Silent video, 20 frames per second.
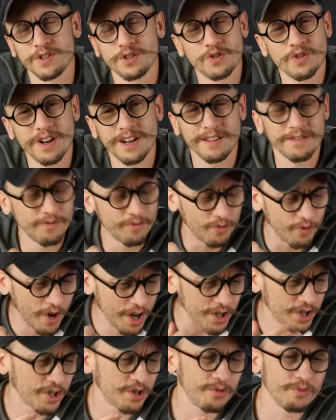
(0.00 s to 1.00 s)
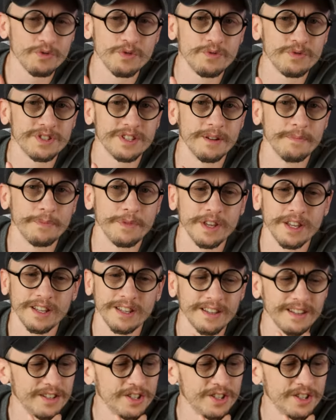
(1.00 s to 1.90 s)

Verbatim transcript: to try to rush through something.